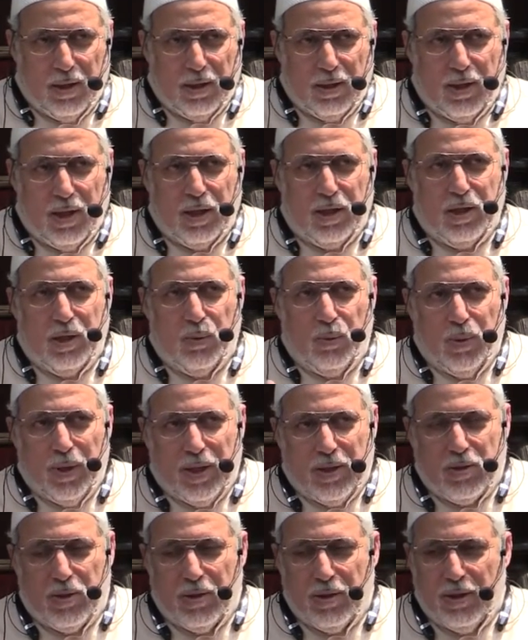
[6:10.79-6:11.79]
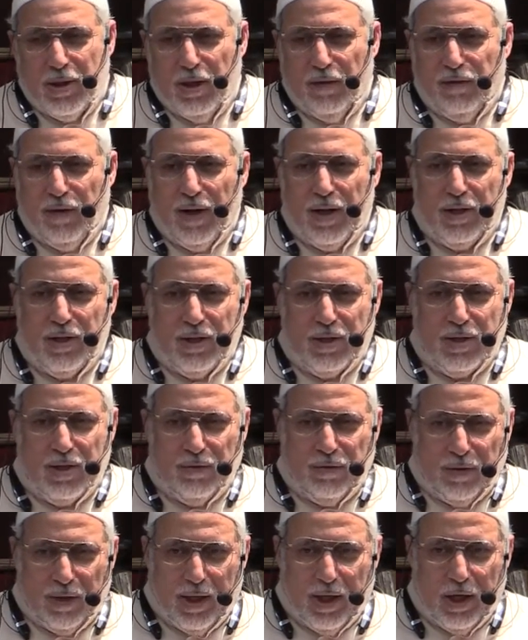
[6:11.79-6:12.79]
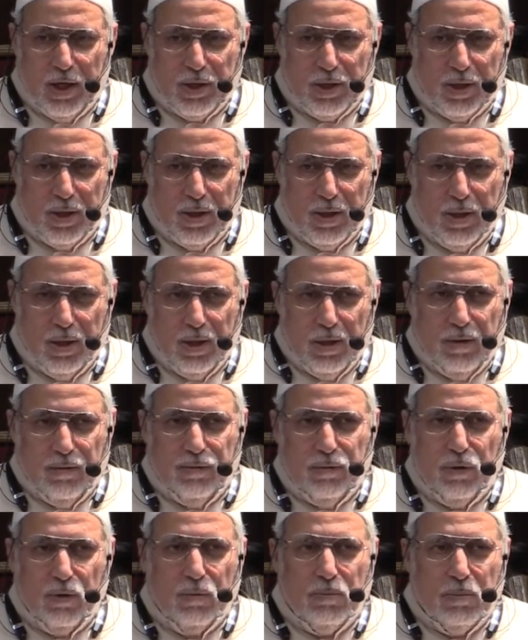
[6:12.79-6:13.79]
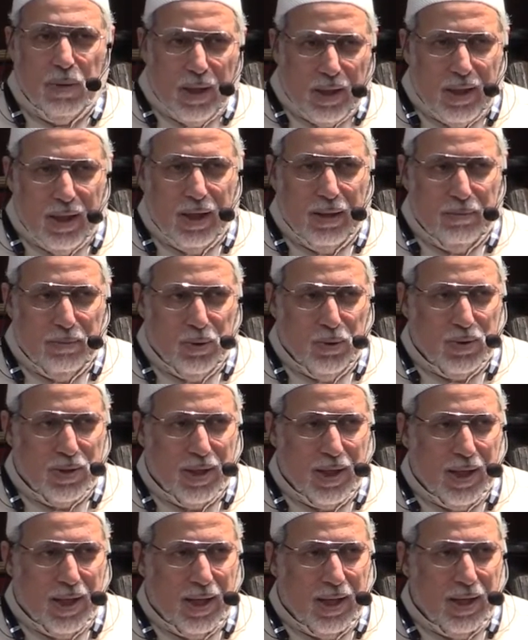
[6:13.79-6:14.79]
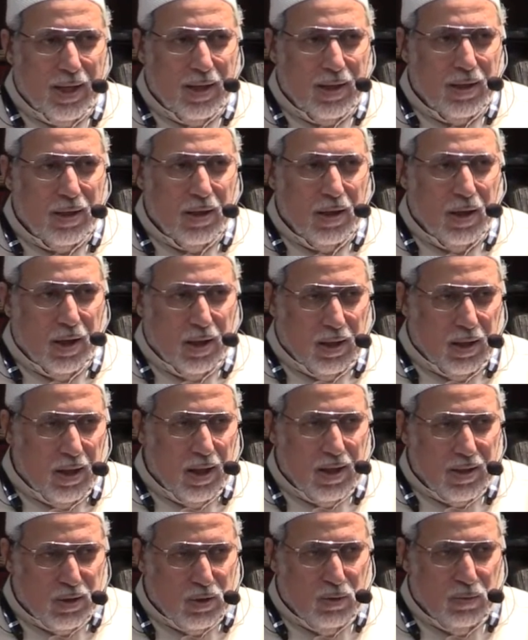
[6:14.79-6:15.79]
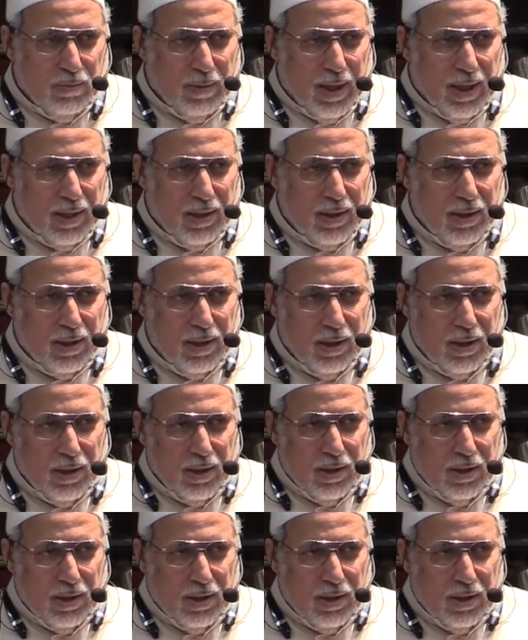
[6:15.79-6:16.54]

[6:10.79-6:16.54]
that the reason they find justification for mocking Musa and Allah's command